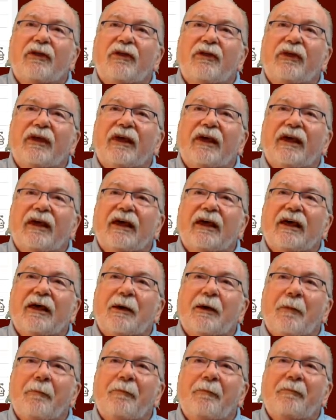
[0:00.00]

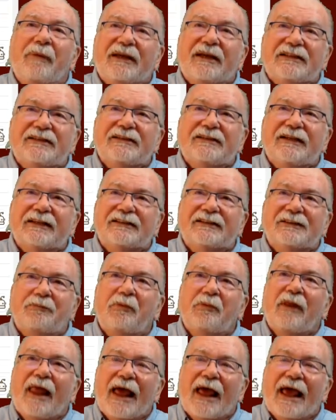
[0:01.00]
the business
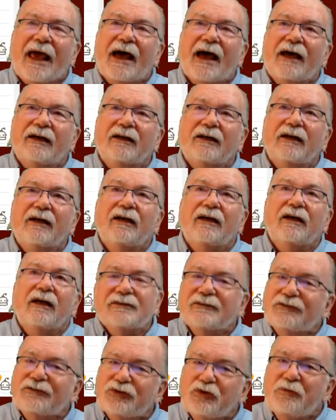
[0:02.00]
plan.
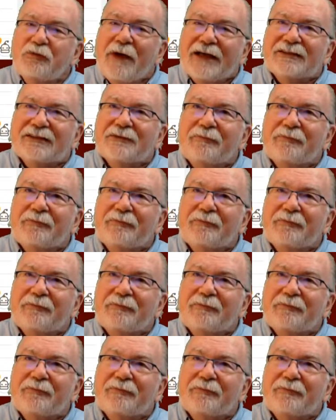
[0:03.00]
Zoom has a